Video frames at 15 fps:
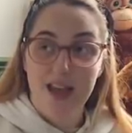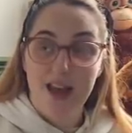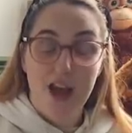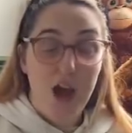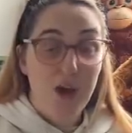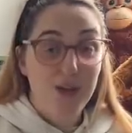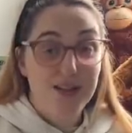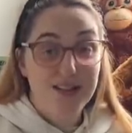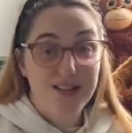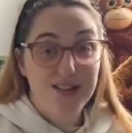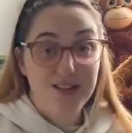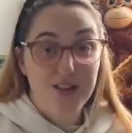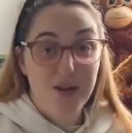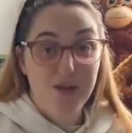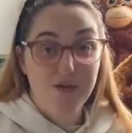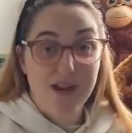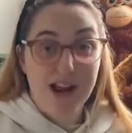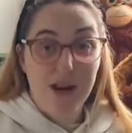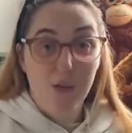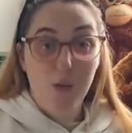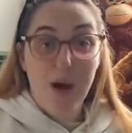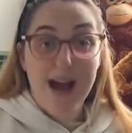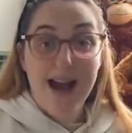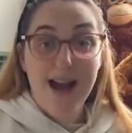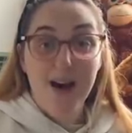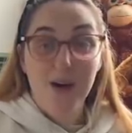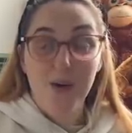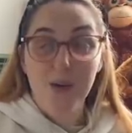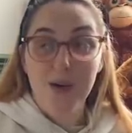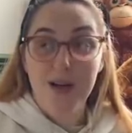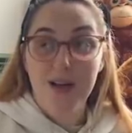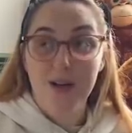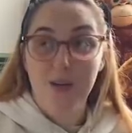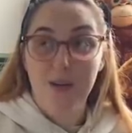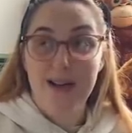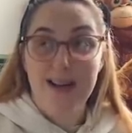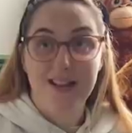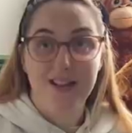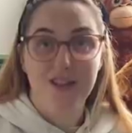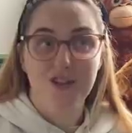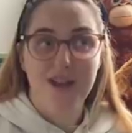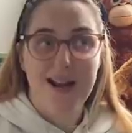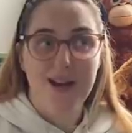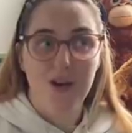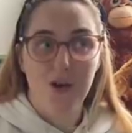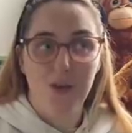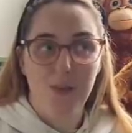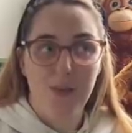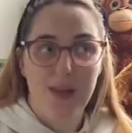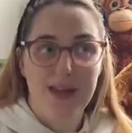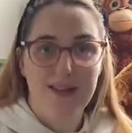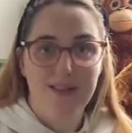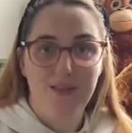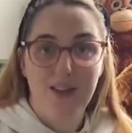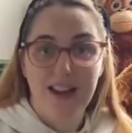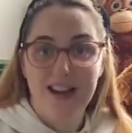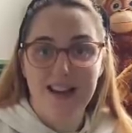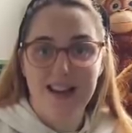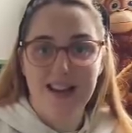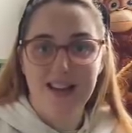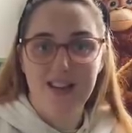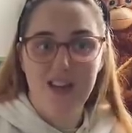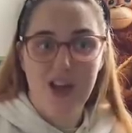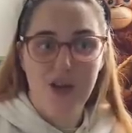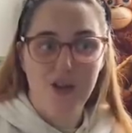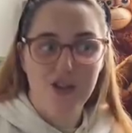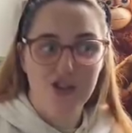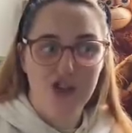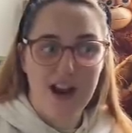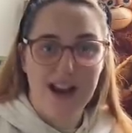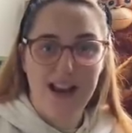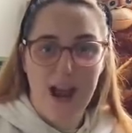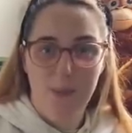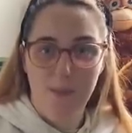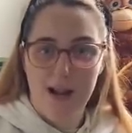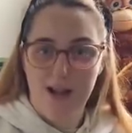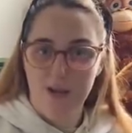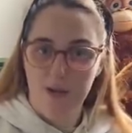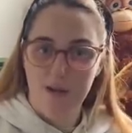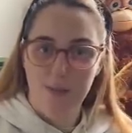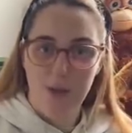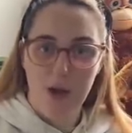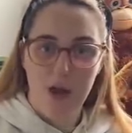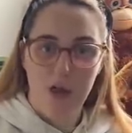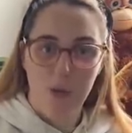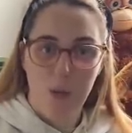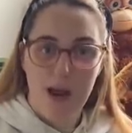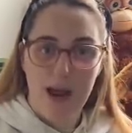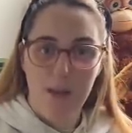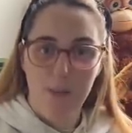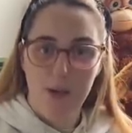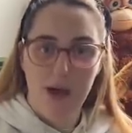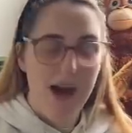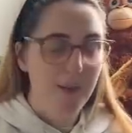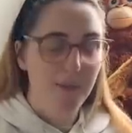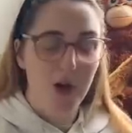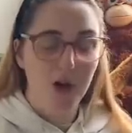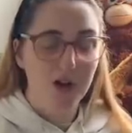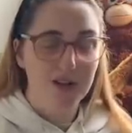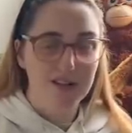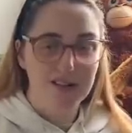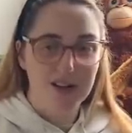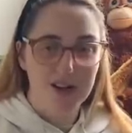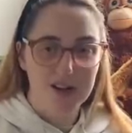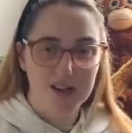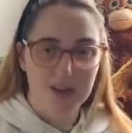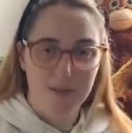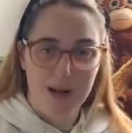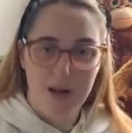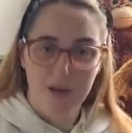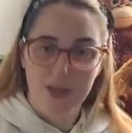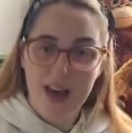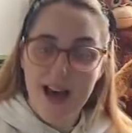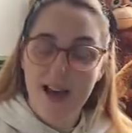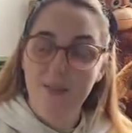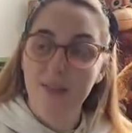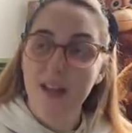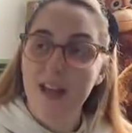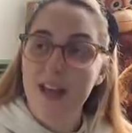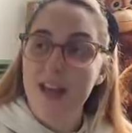Otis is doing really well. We need to try and up his feeding though to try and get him back to his birth weight, but I'm not concerned about that.